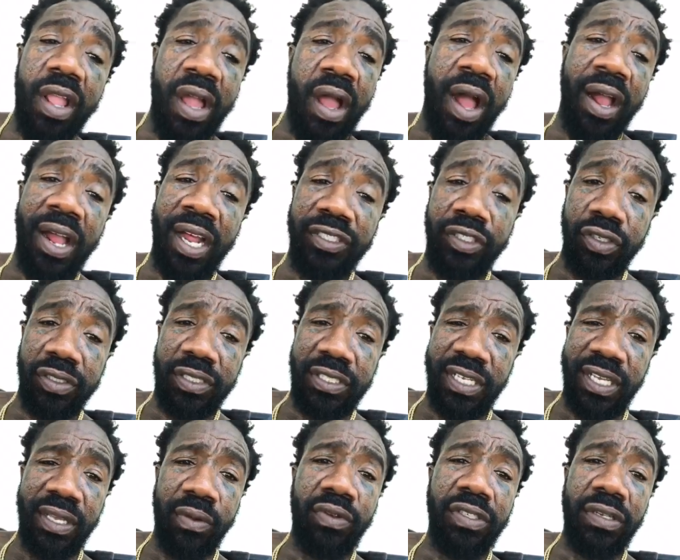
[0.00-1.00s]
I got you a
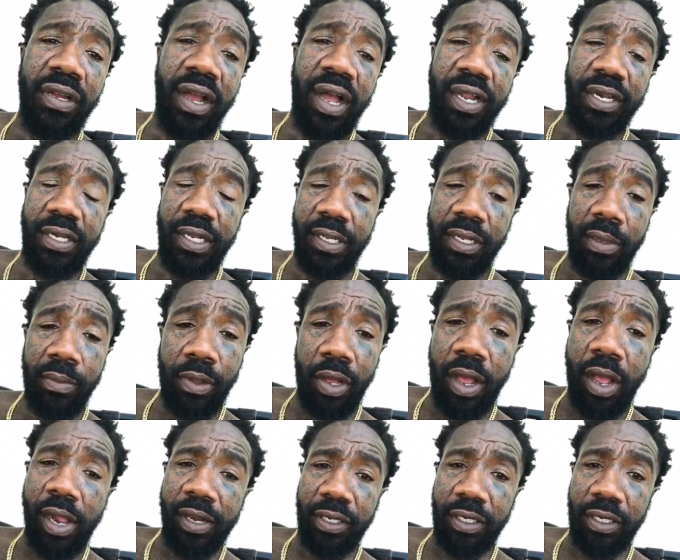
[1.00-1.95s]
ticket. What's your I D? Give me your I